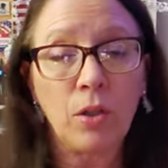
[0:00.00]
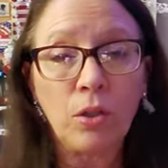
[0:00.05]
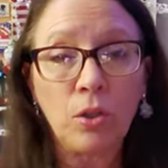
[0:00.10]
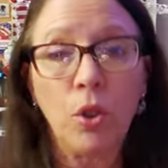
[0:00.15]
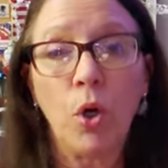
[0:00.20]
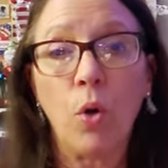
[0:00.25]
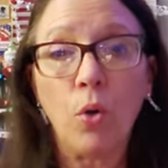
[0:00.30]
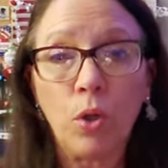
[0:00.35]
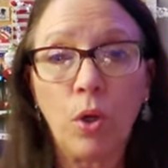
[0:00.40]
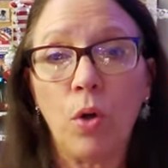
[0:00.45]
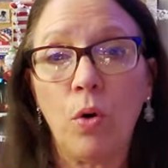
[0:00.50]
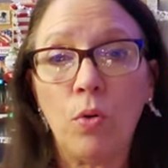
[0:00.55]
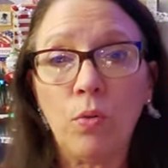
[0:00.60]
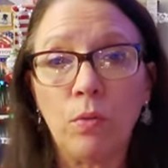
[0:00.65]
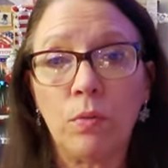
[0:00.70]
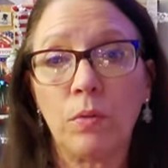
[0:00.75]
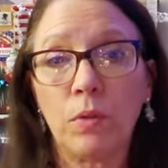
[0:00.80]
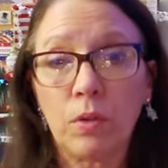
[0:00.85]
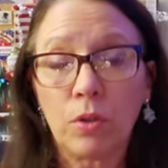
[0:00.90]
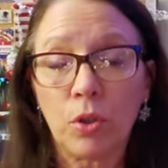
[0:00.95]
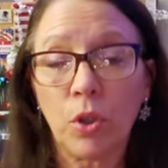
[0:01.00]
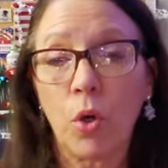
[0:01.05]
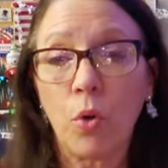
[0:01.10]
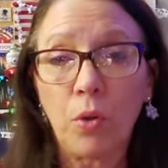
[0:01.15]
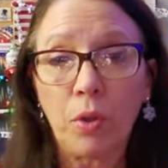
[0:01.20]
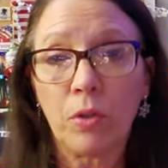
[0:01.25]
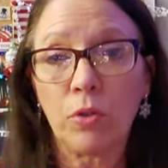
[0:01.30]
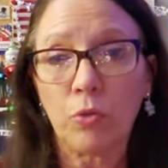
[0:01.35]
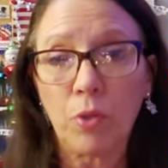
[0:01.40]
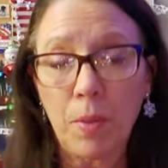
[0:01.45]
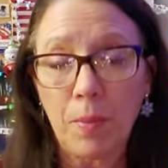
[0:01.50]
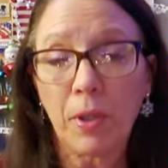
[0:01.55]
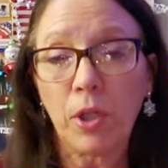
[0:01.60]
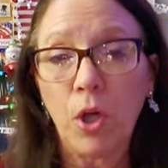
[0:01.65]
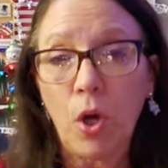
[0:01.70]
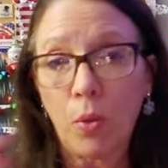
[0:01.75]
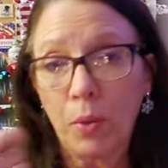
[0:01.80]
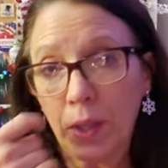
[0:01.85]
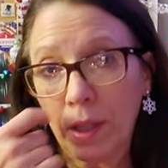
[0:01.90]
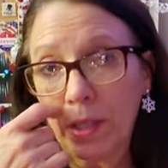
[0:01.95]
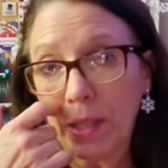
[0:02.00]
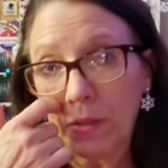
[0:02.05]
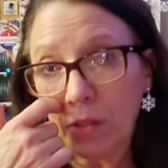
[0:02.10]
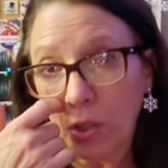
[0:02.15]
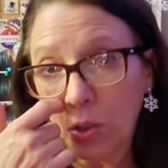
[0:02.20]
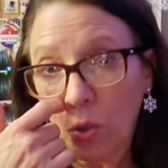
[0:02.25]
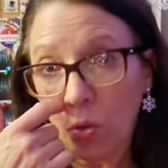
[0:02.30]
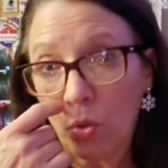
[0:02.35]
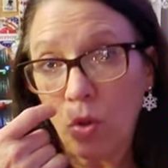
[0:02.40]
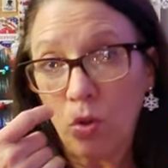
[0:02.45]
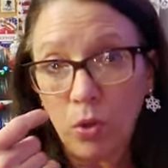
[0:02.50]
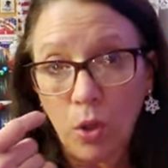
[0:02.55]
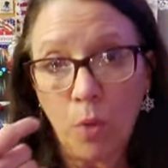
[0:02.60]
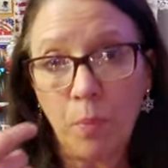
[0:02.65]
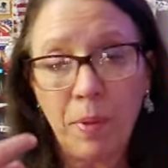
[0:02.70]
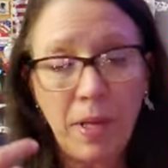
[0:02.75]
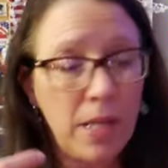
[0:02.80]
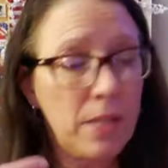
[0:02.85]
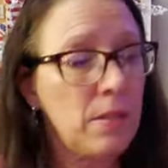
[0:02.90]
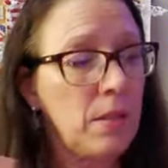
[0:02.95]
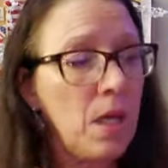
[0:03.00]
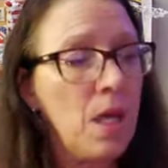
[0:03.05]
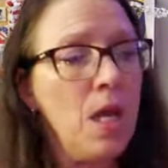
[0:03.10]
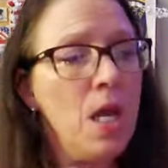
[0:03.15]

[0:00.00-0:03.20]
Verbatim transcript: cocoa, cocoa, cream of coconut, like the Coco Lopez.